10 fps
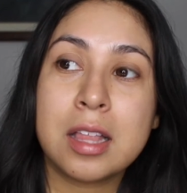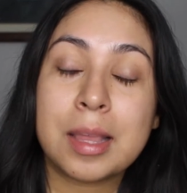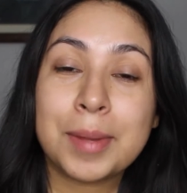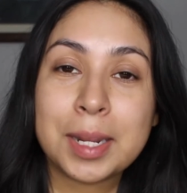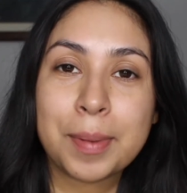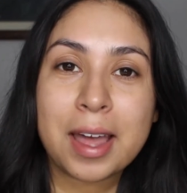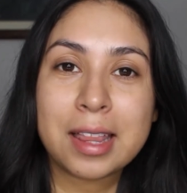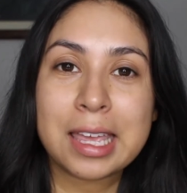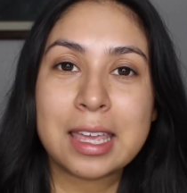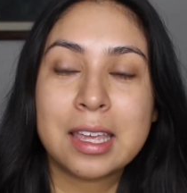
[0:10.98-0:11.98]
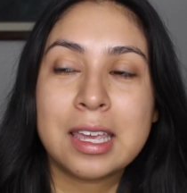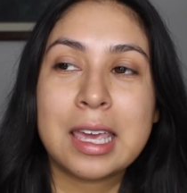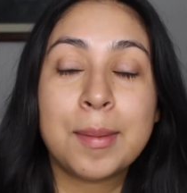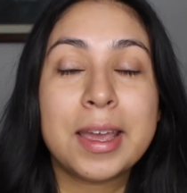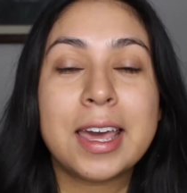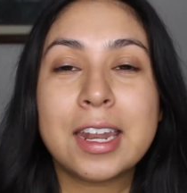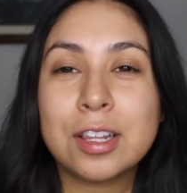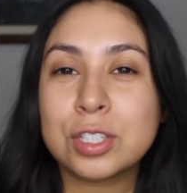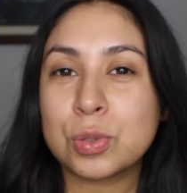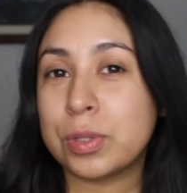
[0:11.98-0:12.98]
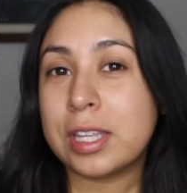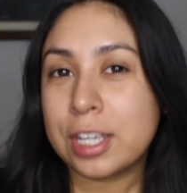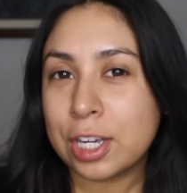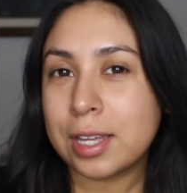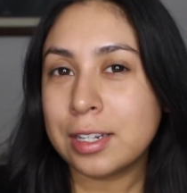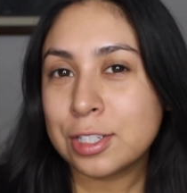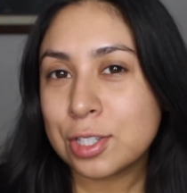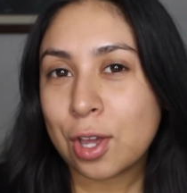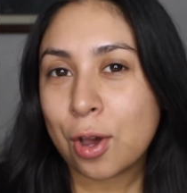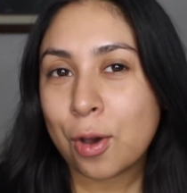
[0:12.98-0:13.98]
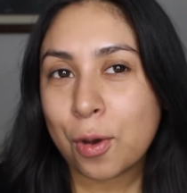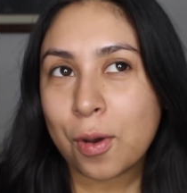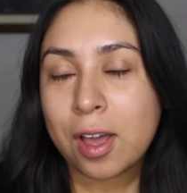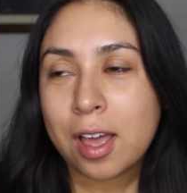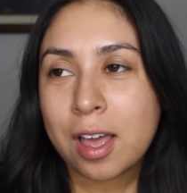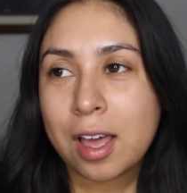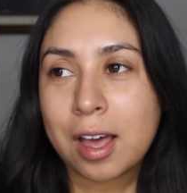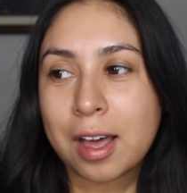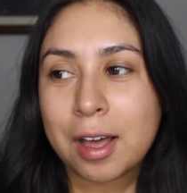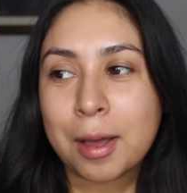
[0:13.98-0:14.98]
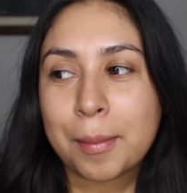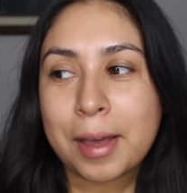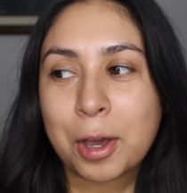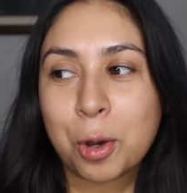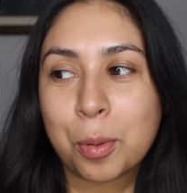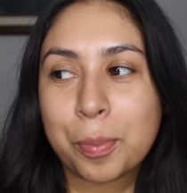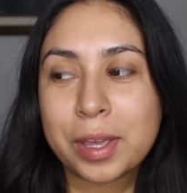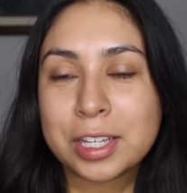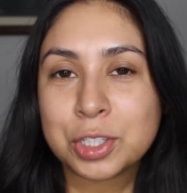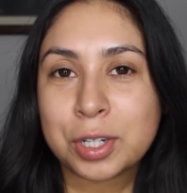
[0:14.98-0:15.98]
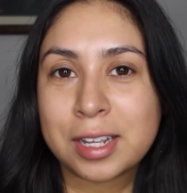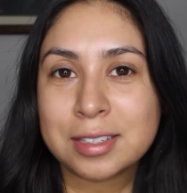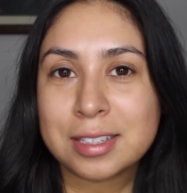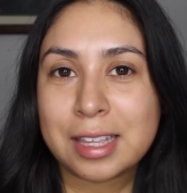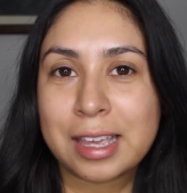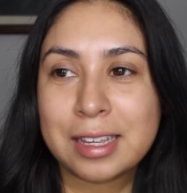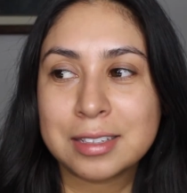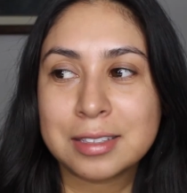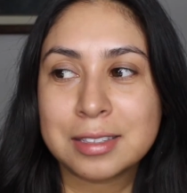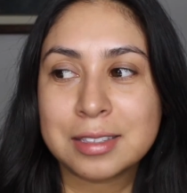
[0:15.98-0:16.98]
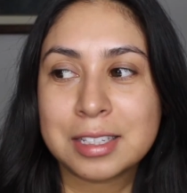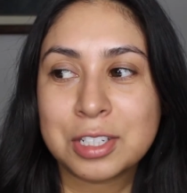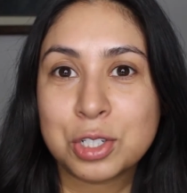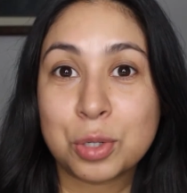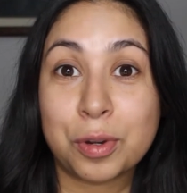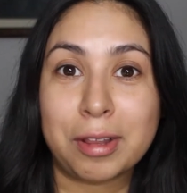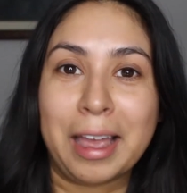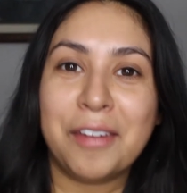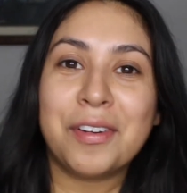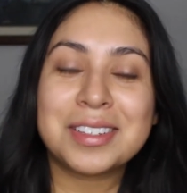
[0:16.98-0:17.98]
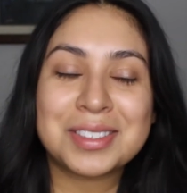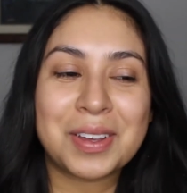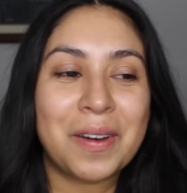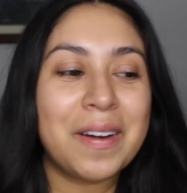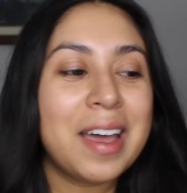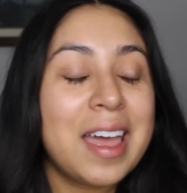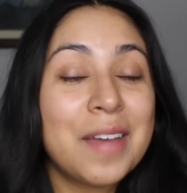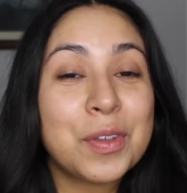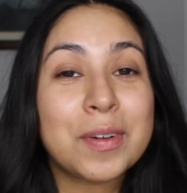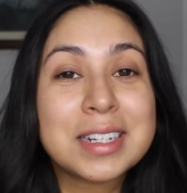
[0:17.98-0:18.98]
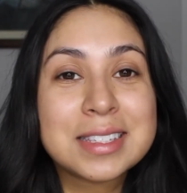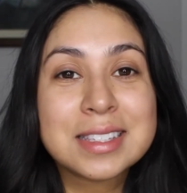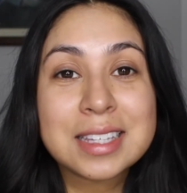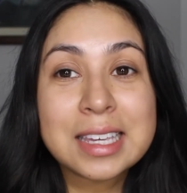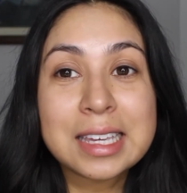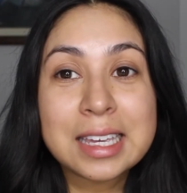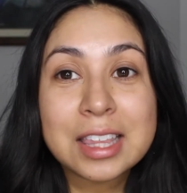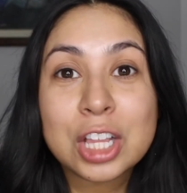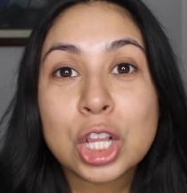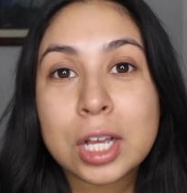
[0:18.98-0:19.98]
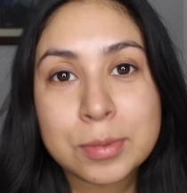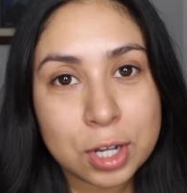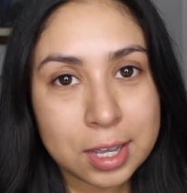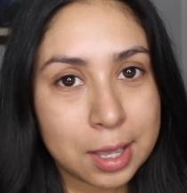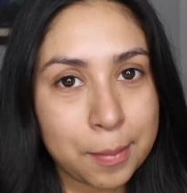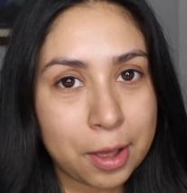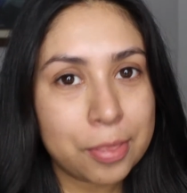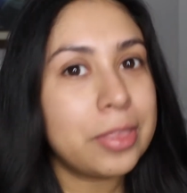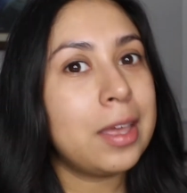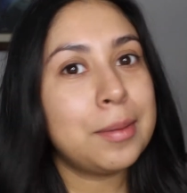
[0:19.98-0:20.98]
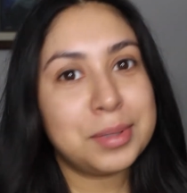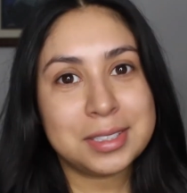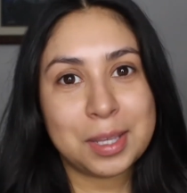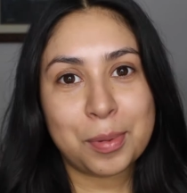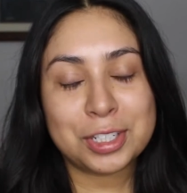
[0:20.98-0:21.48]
Lemonade palette. In my head it looks really good, so I hope it translates into real life. So if you want to see the look I'm talking about, then please keep